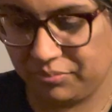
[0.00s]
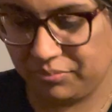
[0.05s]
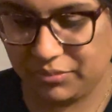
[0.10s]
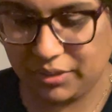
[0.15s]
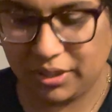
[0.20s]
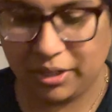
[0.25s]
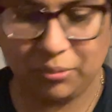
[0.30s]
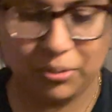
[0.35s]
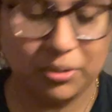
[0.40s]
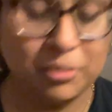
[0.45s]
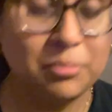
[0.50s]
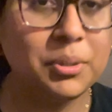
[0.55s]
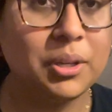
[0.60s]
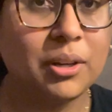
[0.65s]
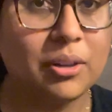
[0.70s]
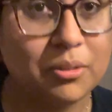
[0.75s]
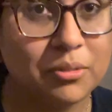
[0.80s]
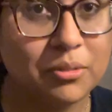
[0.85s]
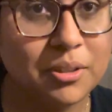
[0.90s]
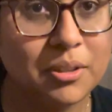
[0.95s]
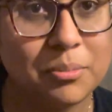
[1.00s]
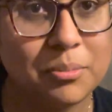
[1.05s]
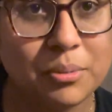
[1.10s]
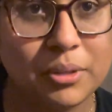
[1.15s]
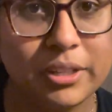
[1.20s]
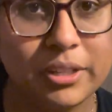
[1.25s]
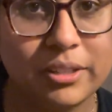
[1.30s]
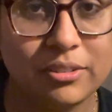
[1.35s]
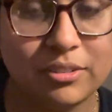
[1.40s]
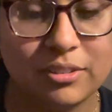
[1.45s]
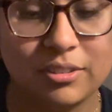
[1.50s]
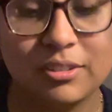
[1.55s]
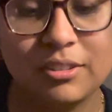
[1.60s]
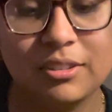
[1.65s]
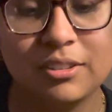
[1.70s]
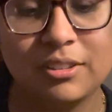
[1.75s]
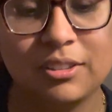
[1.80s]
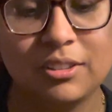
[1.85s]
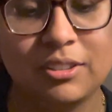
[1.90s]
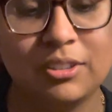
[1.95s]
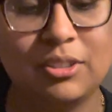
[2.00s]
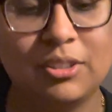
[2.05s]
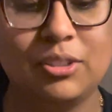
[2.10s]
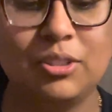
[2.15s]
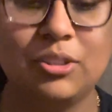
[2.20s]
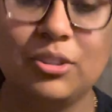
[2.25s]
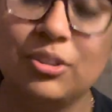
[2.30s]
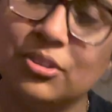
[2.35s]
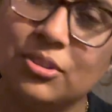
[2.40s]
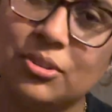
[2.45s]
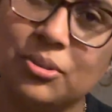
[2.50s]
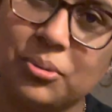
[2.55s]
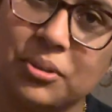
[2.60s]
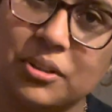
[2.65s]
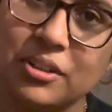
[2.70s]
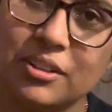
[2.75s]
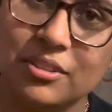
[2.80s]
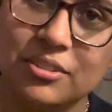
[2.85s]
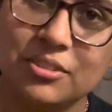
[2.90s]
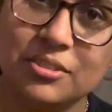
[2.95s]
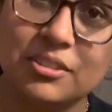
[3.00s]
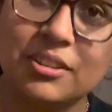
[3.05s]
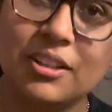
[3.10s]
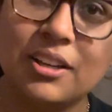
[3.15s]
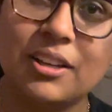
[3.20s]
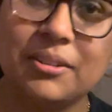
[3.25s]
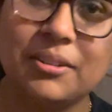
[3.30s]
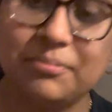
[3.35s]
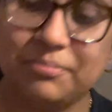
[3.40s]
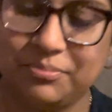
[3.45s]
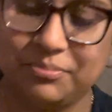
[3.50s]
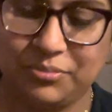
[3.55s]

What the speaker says: I wouldn't be all over the place. So we're gonna do that.